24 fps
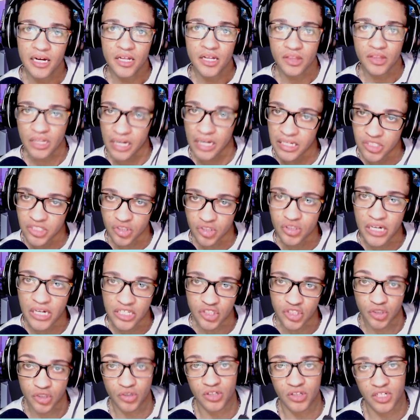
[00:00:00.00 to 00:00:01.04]
the lessons you guys
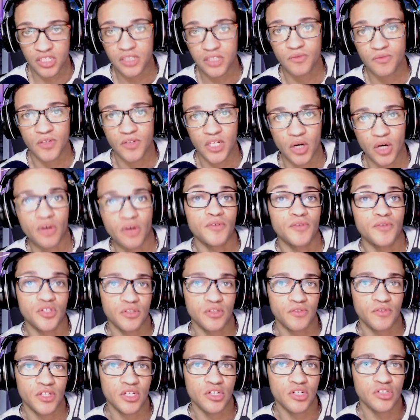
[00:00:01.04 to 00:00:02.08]
learned in this video and future
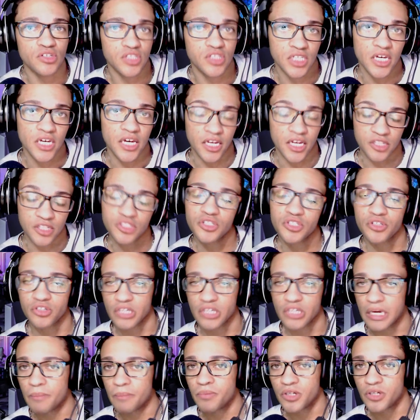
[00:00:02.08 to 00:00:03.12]
videos into your
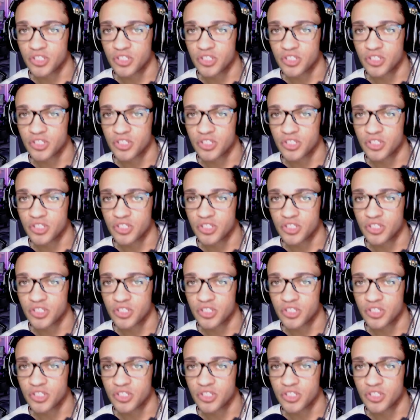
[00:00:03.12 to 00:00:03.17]
gameplay.